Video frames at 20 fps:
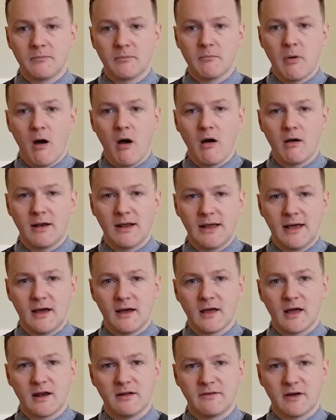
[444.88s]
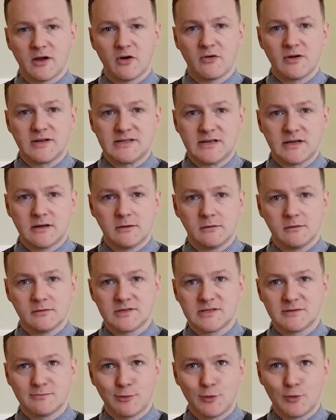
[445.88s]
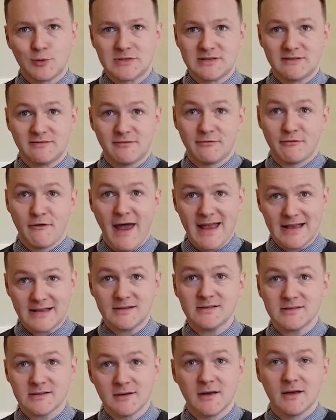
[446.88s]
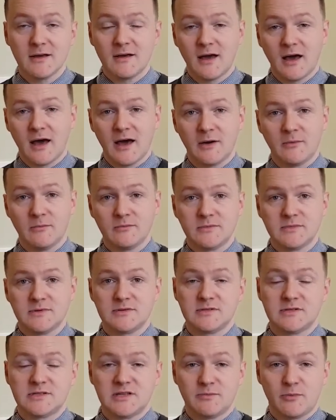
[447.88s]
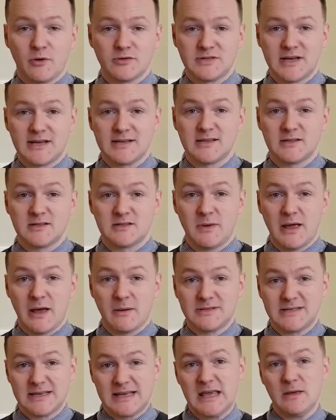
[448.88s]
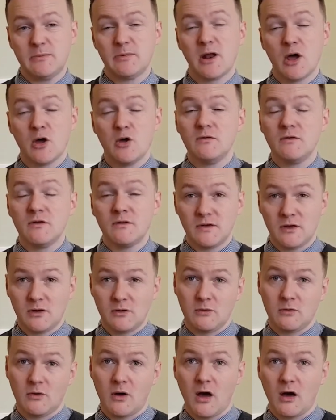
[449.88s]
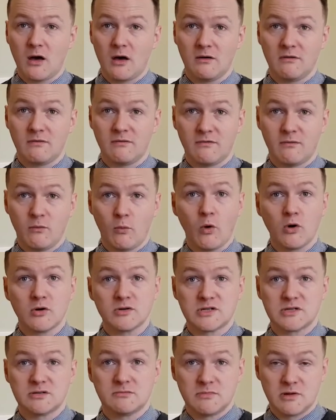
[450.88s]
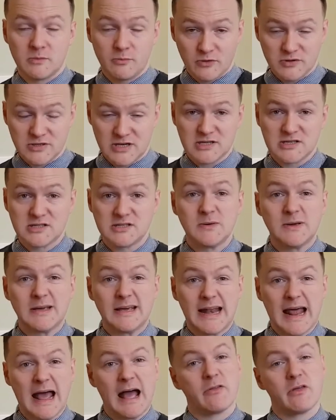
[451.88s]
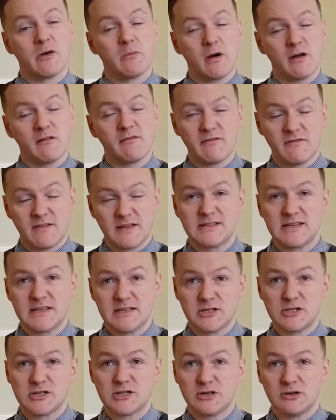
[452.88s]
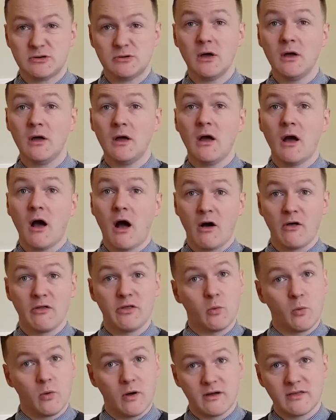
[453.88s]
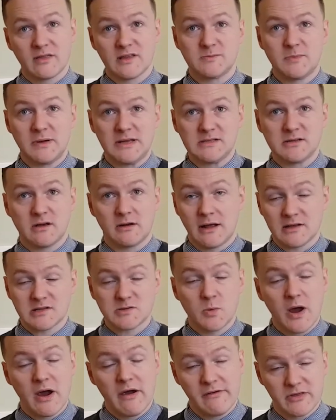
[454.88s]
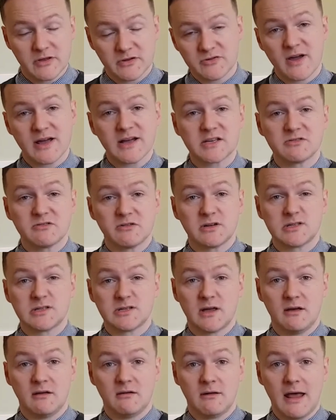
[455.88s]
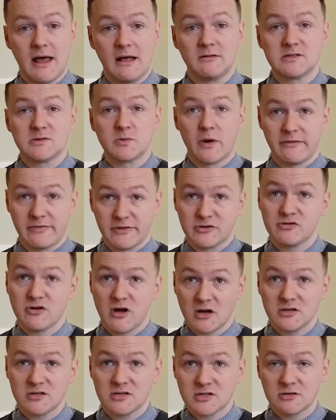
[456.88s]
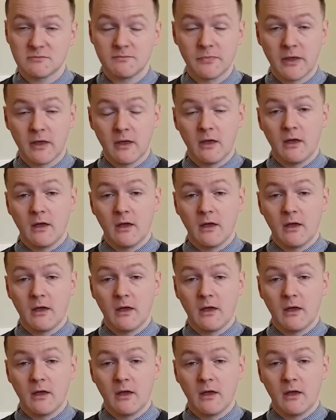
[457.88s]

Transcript: partly a kind of a critical, supportive friend to the project, so to be able to keep an overview of what the project's doing and how that might fit into other work that's being done elsewhere in the Directorate and elsewhere in the Trust.